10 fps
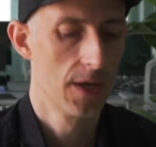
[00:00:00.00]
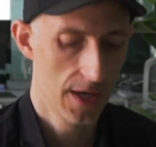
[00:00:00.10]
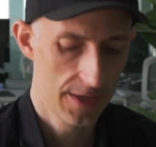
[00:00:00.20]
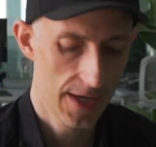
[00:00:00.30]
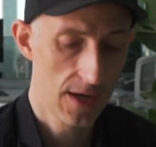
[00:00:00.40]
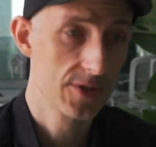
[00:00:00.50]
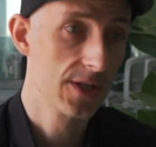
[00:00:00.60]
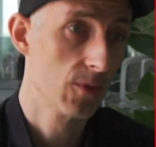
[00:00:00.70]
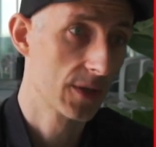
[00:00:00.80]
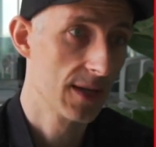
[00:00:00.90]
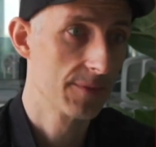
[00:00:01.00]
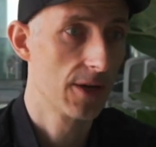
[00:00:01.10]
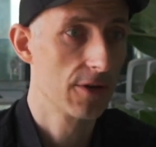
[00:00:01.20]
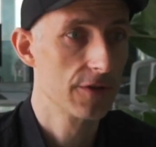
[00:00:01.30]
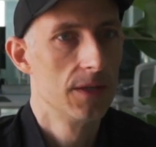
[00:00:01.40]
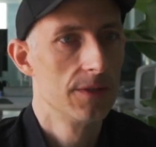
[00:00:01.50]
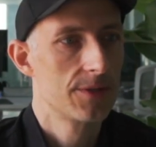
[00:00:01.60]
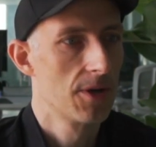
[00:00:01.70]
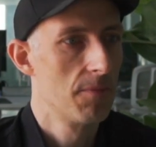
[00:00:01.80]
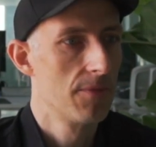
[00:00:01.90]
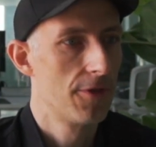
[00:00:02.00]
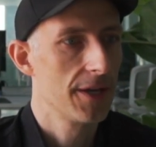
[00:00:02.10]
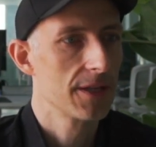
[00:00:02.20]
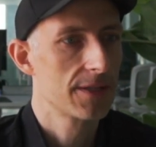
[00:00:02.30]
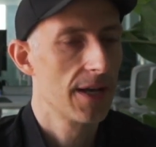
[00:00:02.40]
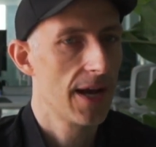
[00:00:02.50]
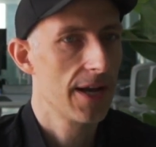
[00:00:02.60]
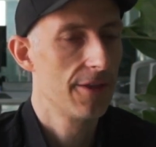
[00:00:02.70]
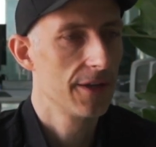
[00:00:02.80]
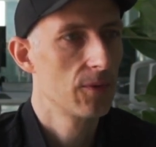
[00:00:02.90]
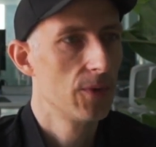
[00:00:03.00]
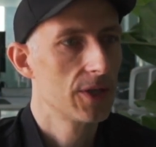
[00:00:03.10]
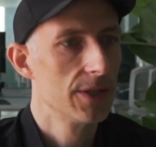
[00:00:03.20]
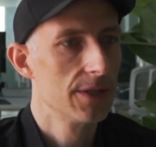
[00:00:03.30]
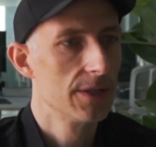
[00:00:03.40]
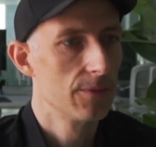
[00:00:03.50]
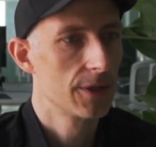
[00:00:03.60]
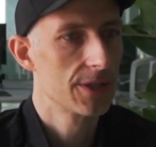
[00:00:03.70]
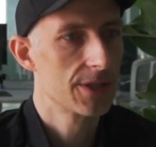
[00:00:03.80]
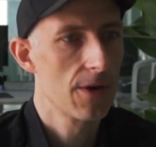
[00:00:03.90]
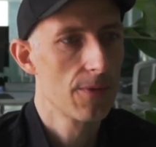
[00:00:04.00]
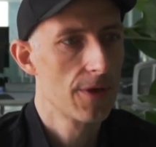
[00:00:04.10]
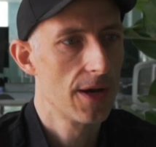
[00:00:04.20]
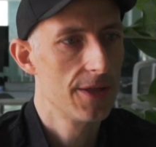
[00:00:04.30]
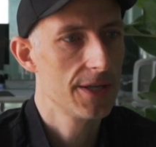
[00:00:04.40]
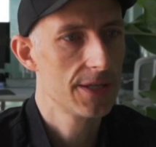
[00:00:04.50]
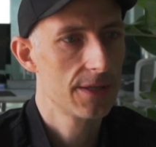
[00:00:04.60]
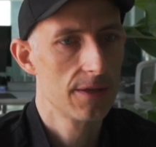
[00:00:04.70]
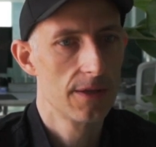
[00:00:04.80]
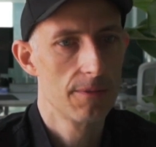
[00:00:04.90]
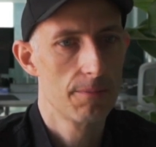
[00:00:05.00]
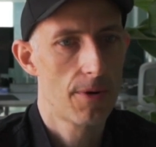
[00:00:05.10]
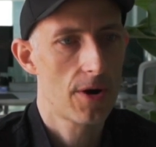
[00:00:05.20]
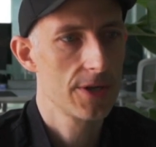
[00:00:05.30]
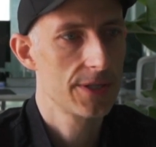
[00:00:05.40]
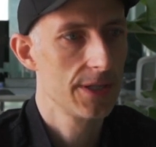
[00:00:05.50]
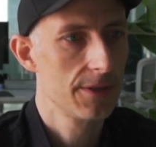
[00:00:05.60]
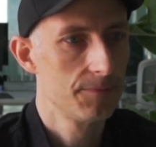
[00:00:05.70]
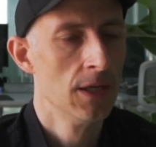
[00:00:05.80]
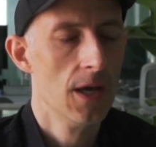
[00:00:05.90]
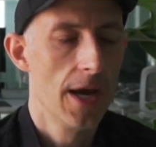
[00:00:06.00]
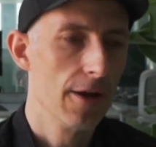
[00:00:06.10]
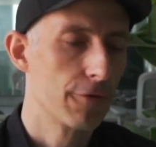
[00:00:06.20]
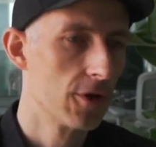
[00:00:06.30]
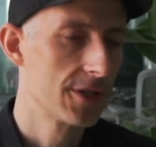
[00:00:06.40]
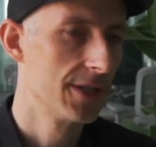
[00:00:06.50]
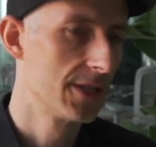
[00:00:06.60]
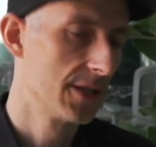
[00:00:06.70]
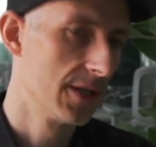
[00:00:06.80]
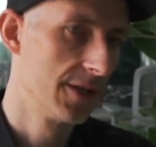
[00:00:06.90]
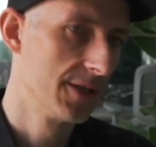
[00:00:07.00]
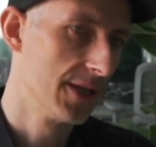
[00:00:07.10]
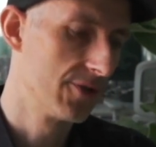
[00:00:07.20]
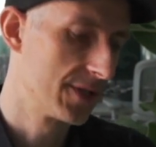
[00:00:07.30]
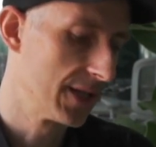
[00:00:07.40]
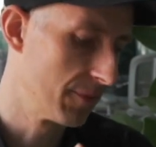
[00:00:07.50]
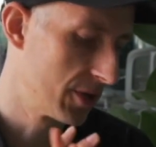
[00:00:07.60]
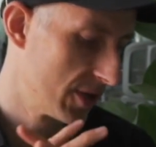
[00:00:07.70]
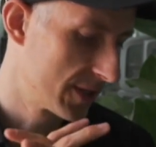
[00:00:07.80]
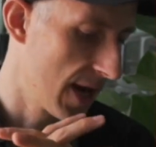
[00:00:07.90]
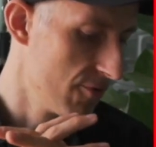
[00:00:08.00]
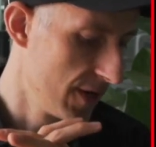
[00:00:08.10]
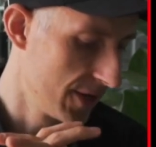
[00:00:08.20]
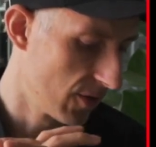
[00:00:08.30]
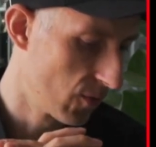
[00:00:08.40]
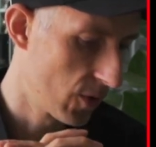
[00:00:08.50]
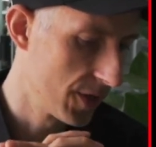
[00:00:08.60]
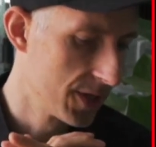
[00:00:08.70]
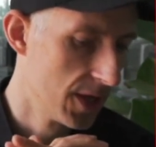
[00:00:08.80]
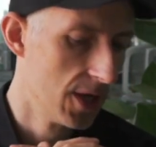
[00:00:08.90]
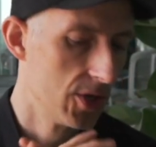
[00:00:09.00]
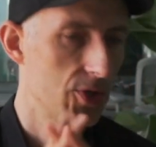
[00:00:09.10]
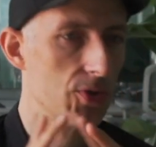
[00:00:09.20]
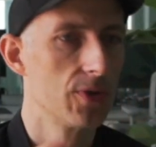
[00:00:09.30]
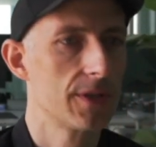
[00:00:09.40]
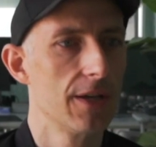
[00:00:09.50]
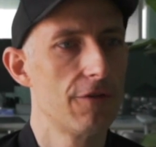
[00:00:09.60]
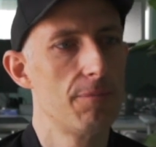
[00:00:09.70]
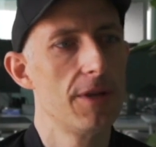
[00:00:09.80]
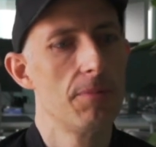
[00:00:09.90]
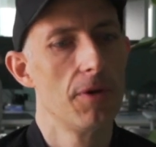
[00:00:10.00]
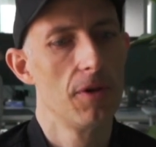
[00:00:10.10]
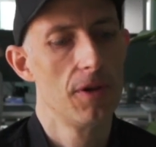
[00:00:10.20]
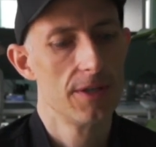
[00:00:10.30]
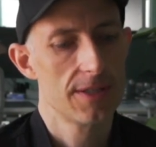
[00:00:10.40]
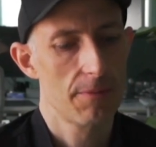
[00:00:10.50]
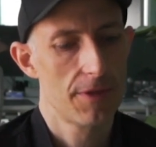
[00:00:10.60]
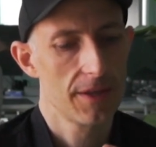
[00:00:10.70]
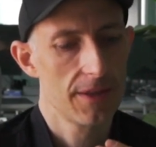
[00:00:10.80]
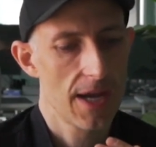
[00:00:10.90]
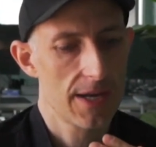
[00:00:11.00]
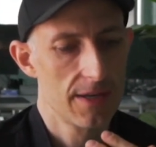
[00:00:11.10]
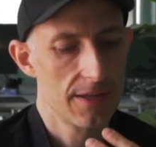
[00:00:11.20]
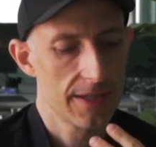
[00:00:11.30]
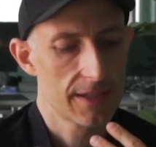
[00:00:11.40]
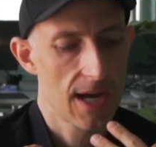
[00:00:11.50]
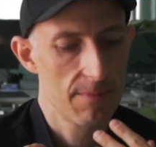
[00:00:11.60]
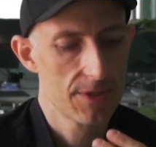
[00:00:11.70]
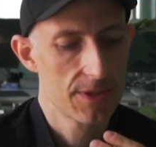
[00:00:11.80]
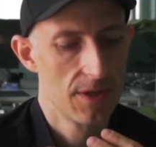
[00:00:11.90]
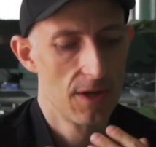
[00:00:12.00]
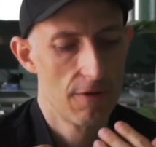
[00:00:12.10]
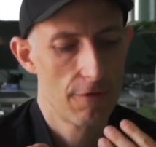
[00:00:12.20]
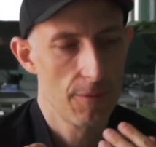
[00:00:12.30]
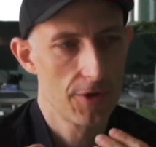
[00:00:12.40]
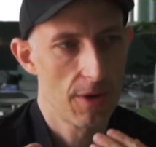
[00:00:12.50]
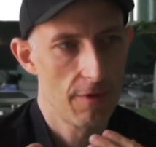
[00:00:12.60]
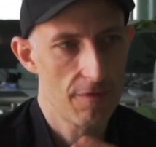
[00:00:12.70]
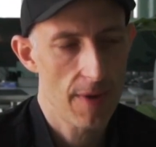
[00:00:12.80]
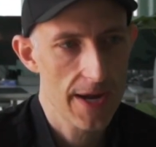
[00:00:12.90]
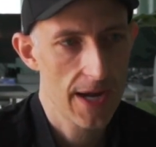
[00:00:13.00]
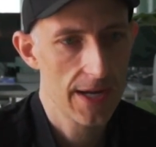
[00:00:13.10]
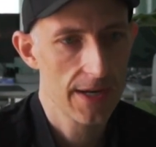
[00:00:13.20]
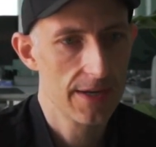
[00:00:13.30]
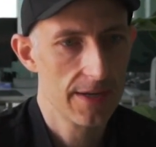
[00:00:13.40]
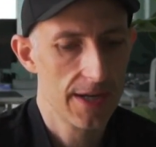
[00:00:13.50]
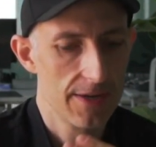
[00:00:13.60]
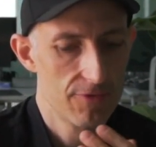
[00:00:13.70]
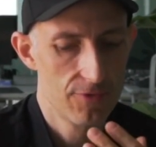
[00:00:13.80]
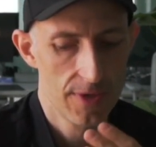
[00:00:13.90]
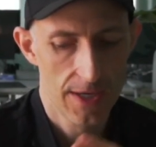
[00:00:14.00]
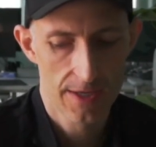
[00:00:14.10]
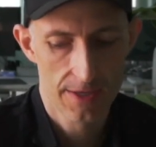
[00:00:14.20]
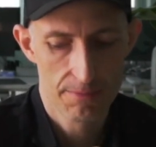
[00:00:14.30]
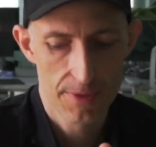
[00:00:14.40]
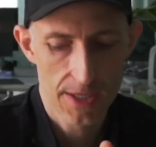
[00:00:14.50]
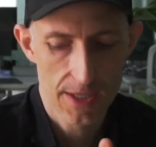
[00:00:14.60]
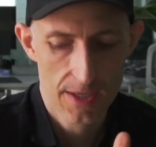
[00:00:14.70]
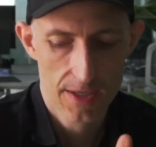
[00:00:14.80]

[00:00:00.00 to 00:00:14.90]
And then I'll see what comes out of it. Some things that I think we can start with are these parts here. And of course, this is interesting because I really don't want to give people something that comes from the top of my head and be